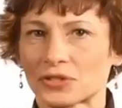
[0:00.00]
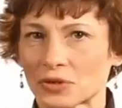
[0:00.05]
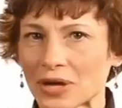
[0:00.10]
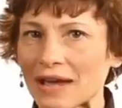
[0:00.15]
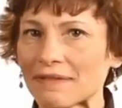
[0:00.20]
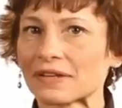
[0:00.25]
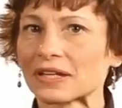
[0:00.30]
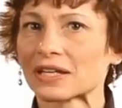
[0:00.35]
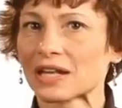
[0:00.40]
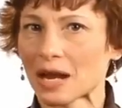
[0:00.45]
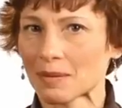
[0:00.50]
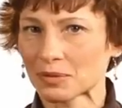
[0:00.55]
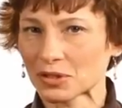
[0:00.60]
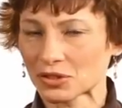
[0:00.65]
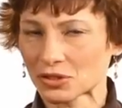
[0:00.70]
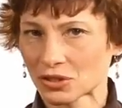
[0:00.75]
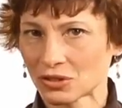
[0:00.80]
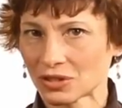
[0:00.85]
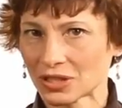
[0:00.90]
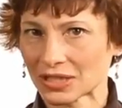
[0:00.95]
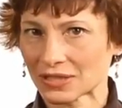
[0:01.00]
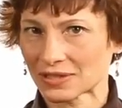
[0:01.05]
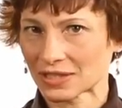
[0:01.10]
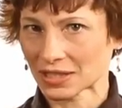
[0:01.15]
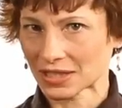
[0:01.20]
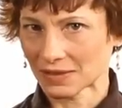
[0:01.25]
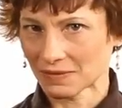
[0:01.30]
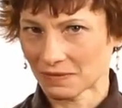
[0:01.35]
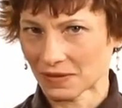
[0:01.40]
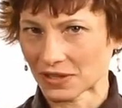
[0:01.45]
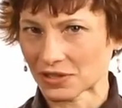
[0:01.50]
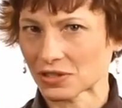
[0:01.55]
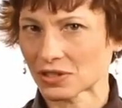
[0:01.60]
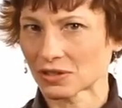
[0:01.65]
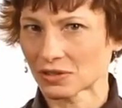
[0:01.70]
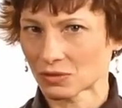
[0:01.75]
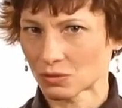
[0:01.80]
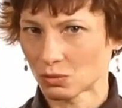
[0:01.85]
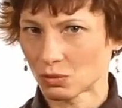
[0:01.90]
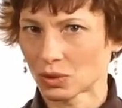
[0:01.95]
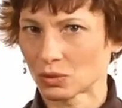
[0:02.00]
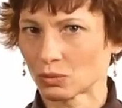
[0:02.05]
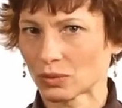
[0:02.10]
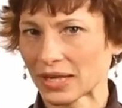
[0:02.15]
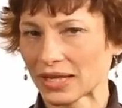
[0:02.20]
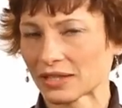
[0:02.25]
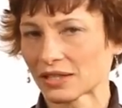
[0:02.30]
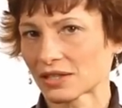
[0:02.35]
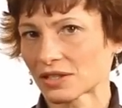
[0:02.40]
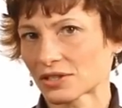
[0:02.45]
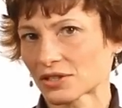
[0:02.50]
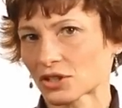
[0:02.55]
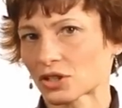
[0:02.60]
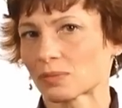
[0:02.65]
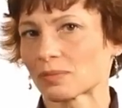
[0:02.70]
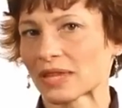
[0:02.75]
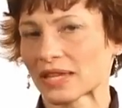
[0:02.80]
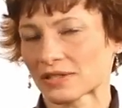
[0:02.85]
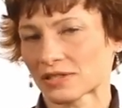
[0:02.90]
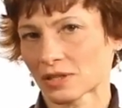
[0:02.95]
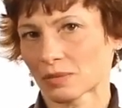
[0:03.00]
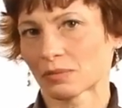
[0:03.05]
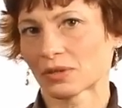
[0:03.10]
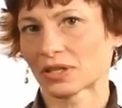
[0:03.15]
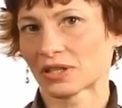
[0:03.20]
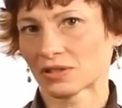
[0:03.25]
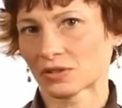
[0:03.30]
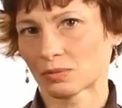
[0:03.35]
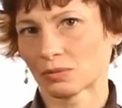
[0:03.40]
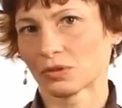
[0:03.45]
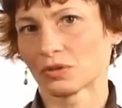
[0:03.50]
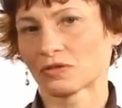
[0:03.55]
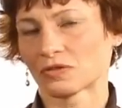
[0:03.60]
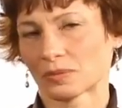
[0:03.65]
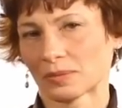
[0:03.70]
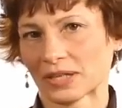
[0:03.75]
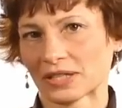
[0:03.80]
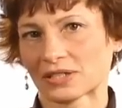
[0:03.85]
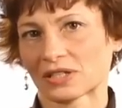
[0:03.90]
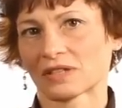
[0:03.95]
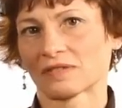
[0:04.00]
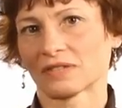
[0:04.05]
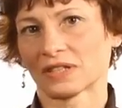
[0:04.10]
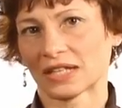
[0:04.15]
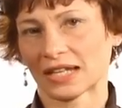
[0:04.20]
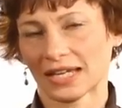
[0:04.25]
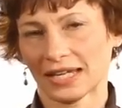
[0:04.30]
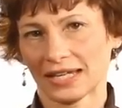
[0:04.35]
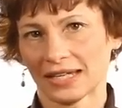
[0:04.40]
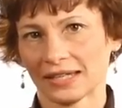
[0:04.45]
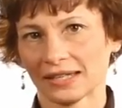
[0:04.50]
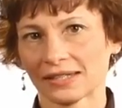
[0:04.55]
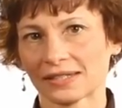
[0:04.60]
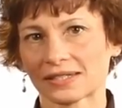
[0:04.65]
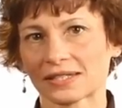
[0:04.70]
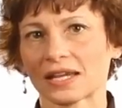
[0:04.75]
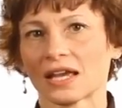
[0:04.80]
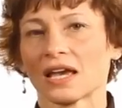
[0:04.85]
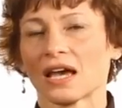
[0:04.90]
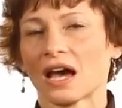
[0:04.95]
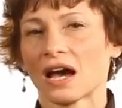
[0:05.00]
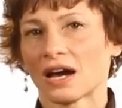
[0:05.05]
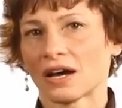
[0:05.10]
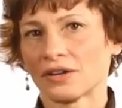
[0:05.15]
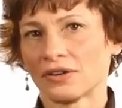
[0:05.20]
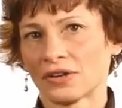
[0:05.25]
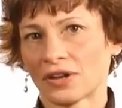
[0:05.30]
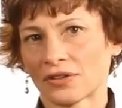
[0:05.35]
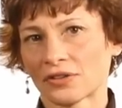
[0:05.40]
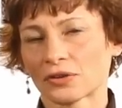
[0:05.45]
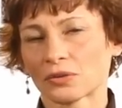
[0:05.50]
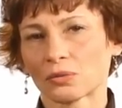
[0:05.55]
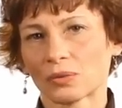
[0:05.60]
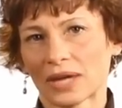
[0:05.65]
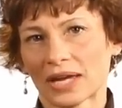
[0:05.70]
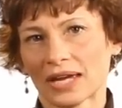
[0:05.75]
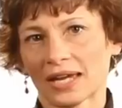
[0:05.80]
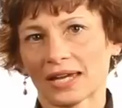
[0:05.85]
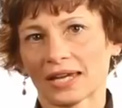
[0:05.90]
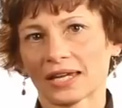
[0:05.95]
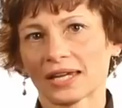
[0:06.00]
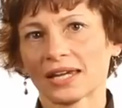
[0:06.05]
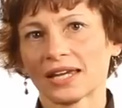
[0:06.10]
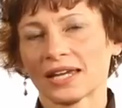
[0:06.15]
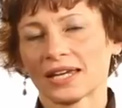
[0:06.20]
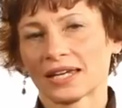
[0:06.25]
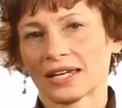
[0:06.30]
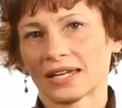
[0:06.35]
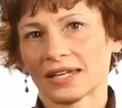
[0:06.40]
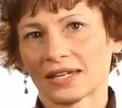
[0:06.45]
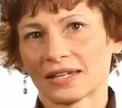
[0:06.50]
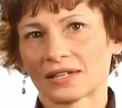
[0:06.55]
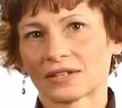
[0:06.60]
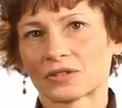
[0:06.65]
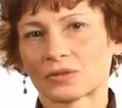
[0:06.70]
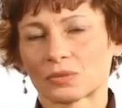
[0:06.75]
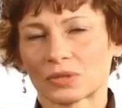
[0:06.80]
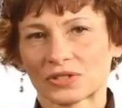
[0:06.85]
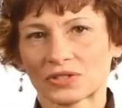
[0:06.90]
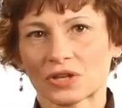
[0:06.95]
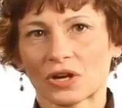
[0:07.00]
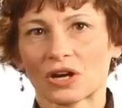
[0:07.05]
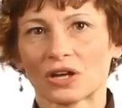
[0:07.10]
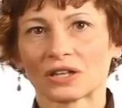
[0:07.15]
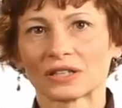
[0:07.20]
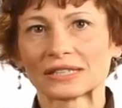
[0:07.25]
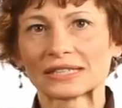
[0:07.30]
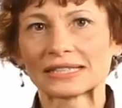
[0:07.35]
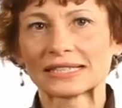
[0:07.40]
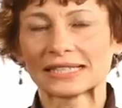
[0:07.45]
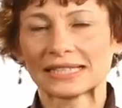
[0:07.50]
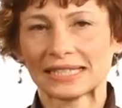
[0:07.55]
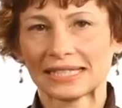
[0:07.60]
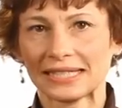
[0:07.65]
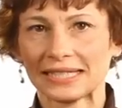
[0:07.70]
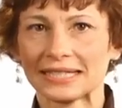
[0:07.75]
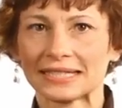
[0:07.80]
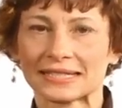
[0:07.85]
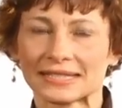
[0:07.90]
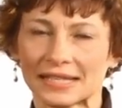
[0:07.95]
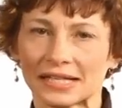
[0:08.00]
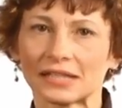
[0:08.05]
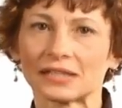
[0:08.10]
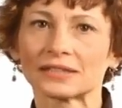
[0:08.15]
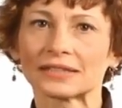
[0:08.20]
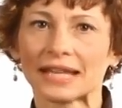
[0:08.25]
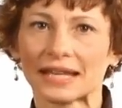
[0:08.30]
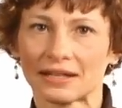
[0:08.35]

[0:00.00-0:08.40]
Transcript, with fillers: So having an opportunistic infection is one way to determine that someone has moved from HIV to AIDS. Another way is what's called T cell